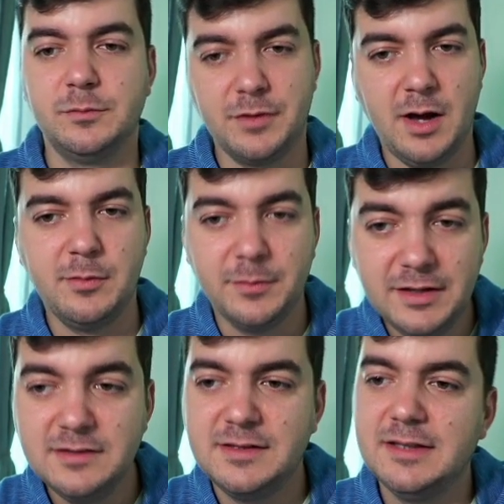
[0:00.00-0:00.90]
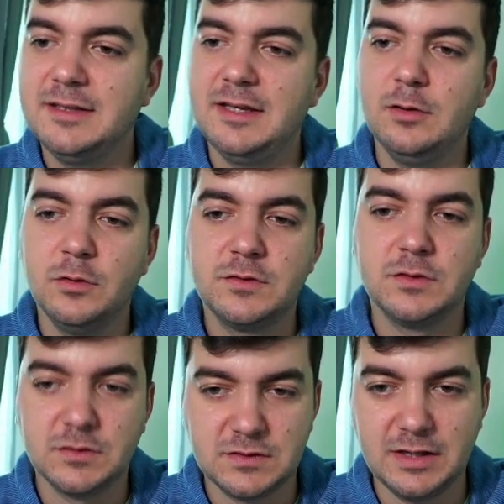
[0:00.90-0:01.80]
The problem is that they
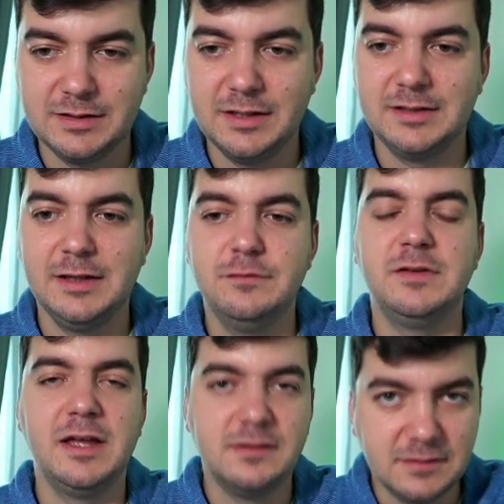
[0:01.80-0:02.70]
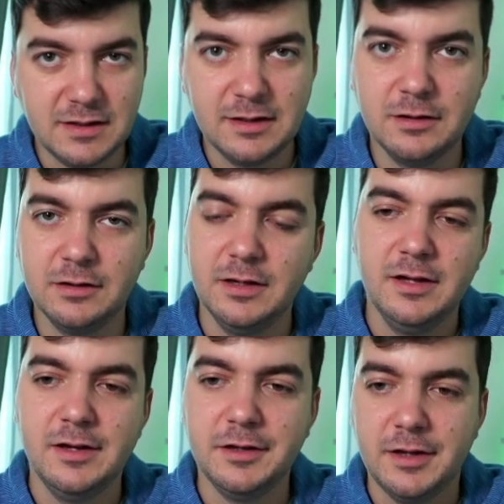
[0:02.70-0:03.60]
also said that if they see a
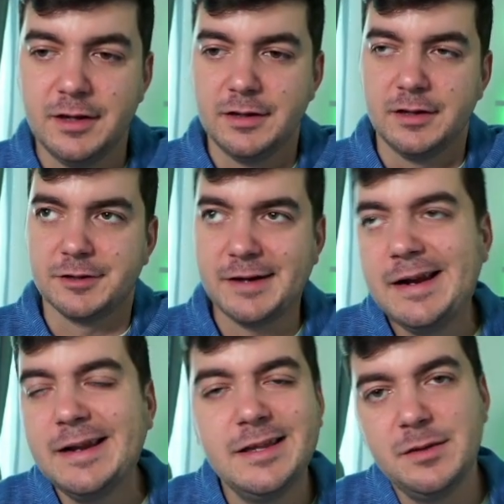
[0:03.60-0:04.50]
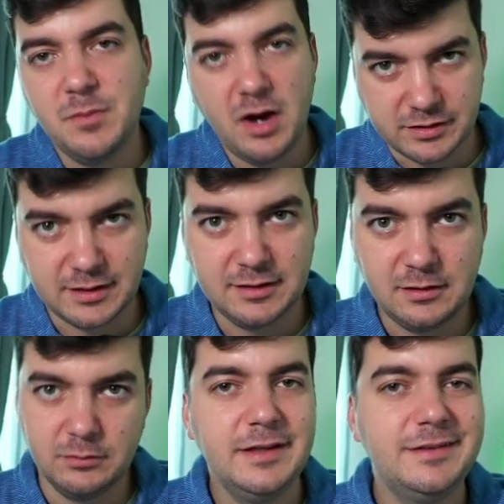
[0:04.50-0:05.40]
rallying
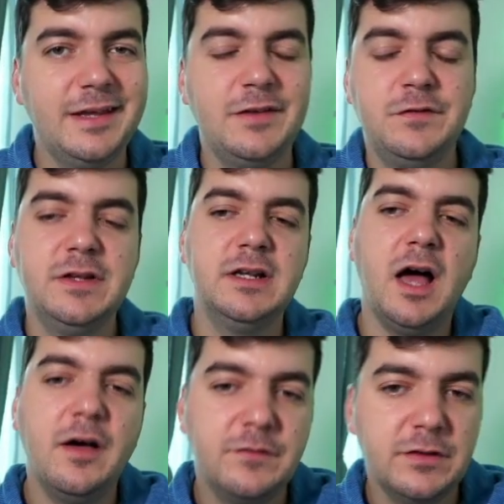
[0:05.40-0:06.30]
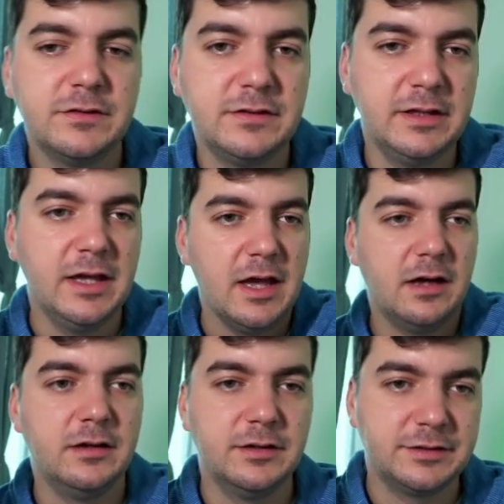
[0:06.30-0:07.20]
market, then they will obviously
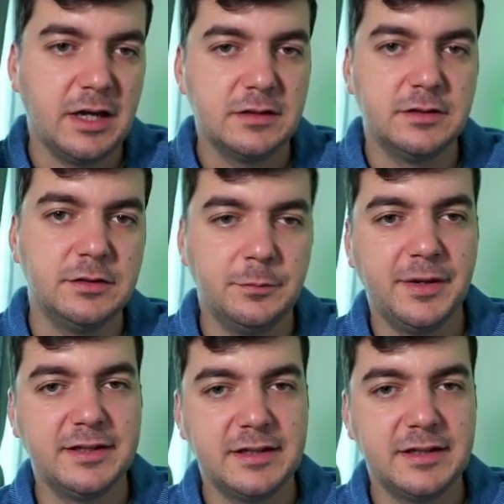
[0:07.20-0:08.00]
tighten the